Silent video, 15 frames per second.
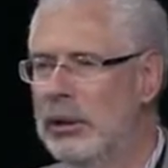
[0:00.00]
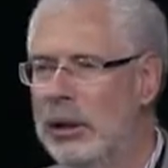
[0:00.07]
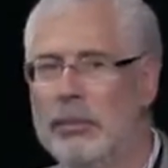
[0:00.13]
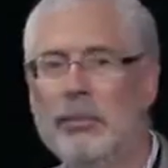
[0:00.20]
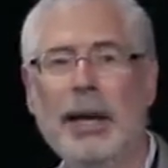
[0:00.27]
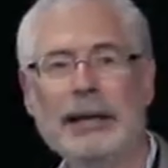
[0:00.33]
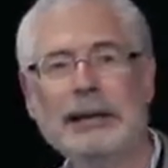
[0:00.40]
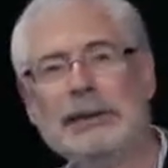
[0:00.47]

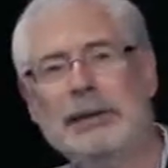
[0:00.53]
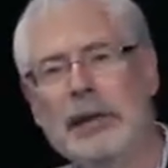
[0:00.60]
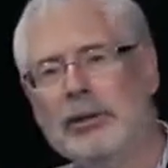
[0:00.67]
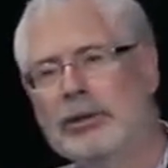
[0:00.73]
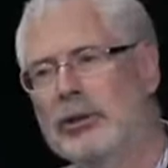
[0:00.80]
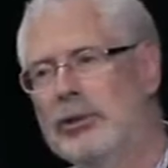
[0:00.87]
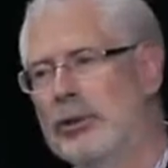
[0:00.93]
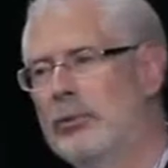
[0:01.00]
In my
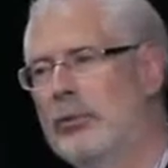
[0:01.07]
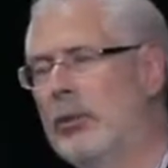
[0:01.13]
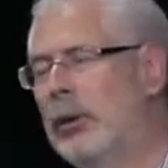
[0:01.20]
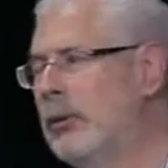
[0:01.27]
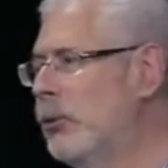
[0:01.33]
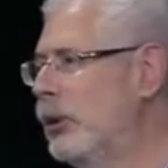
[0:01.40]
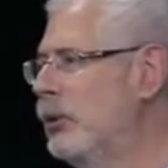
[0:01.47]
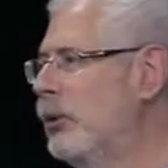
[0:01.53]
classes, and
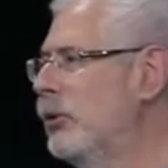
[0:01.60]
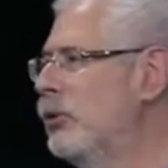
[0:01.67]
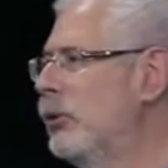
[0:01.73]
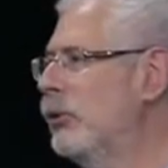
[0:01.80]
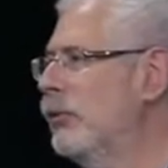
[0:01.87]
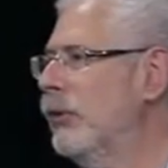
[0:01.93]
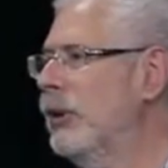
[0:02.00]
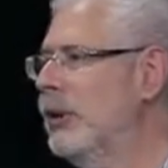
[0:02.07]
when we teach
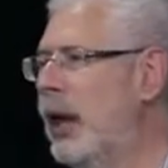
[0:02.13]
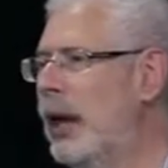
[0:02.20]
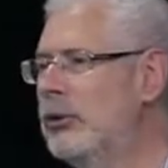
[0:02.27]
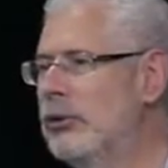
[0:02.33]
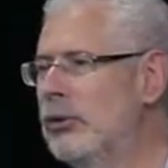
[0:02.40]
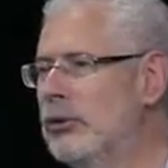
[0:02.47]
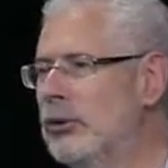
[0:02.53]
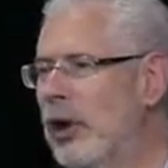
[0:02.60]
this for the
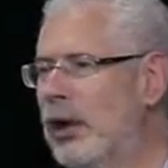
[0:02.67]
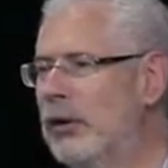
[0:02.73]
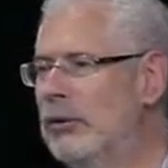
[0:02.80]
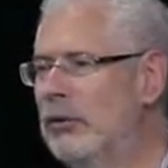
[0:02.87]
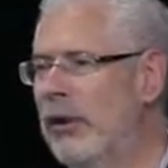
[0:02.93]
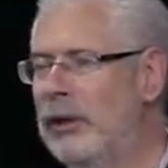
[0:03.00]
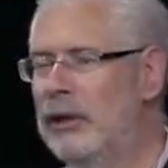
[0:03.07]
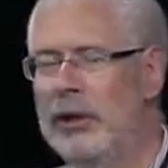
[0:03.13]
National
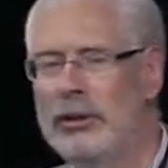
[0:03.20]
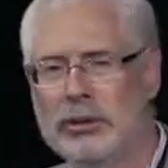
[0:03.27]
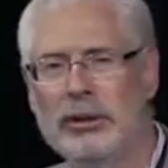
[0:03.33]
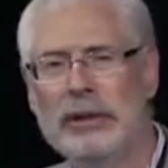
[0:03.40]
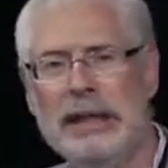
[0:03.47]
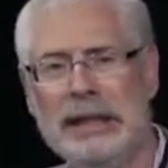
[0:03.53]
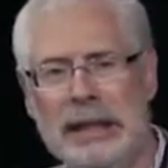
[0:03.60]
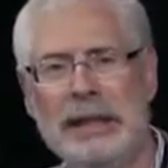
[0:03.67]
Science
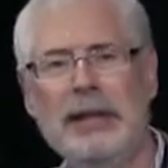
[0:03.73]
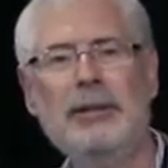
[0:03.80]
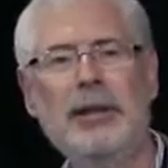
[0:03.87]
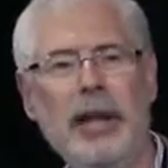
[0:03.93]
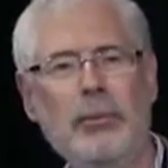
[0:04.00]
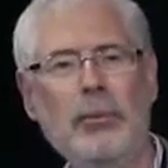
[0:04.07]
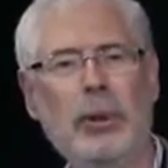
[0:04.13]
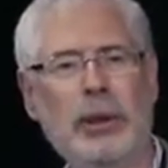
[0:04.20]
Foundation, in
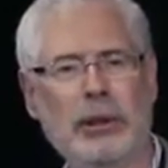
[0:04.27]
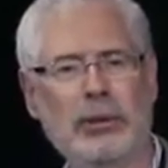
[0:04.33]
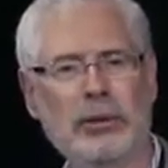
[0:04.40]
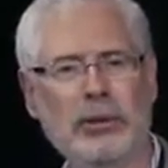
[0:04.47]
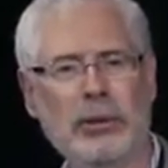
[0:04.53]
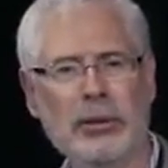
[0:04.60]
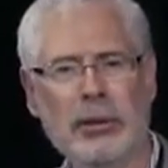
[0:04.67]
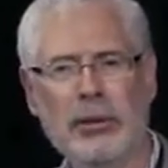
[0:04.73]
10
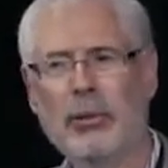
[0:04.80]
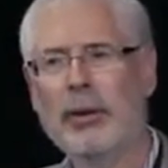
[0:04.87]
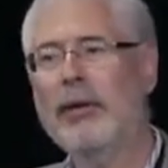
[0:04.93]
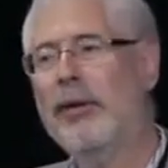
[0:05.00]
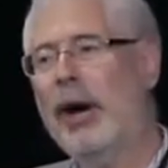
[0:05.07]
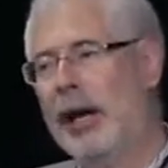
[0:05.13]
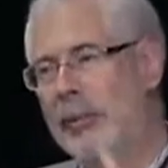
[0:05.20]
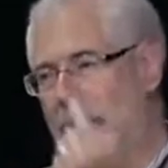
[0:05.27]
weeks, we
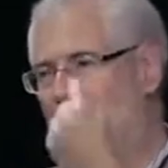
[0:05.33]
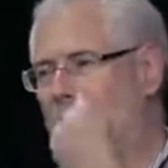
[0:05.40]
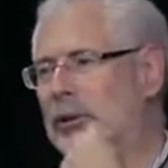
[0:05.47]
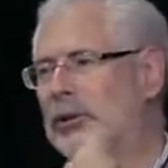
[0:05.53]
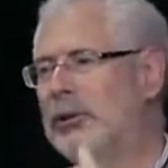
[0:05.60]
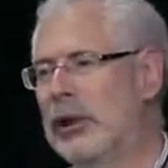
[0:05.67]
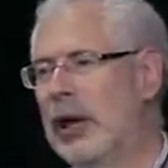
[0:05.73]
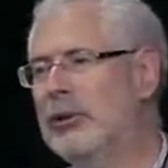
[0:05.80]
have
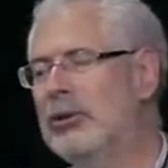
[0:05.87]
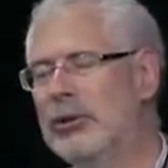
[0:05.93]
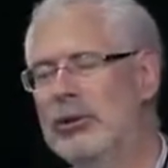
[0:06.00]
eyeballed, not